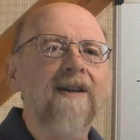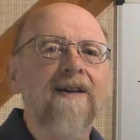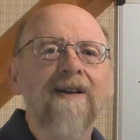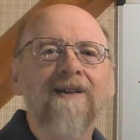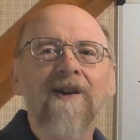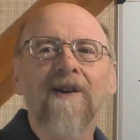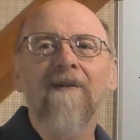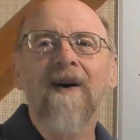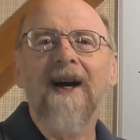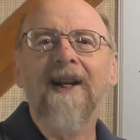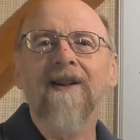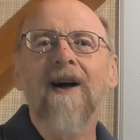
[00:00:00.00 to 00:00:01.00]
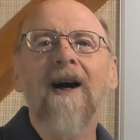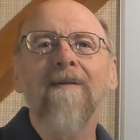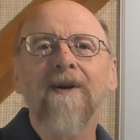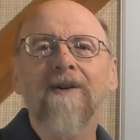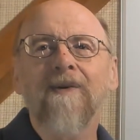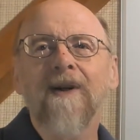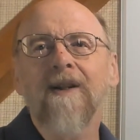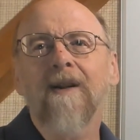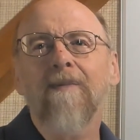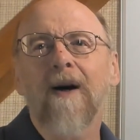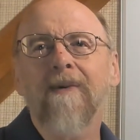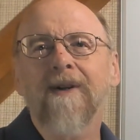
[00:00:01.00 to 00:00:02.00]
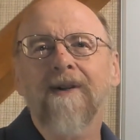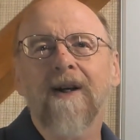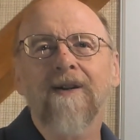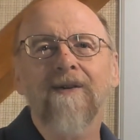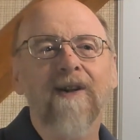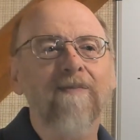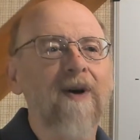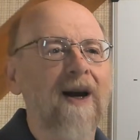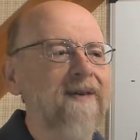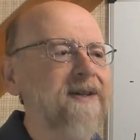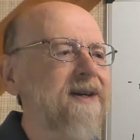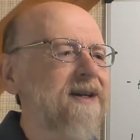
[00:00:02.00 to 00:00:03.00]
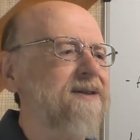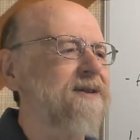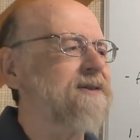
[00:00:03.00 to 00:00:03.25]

the dividing line between the public sector and the private sector.